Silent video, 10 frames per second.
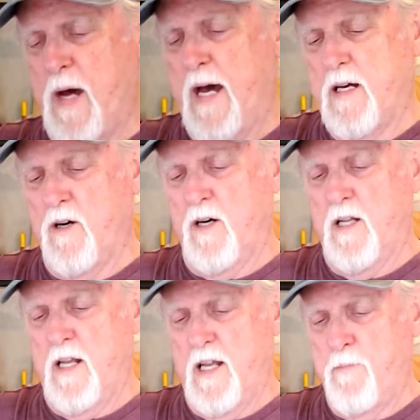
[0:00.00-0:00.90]
I
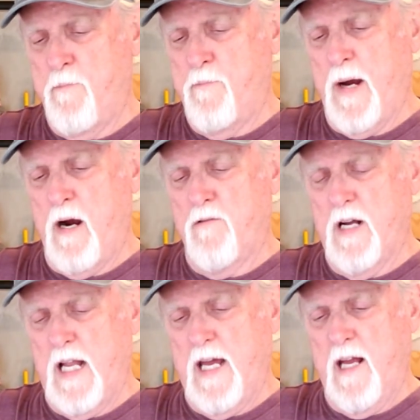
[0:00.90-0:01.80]
call it
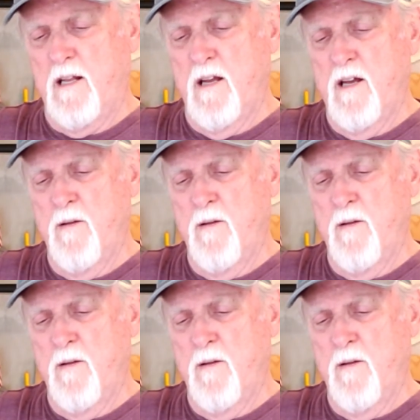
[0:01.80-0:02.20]
Paralane,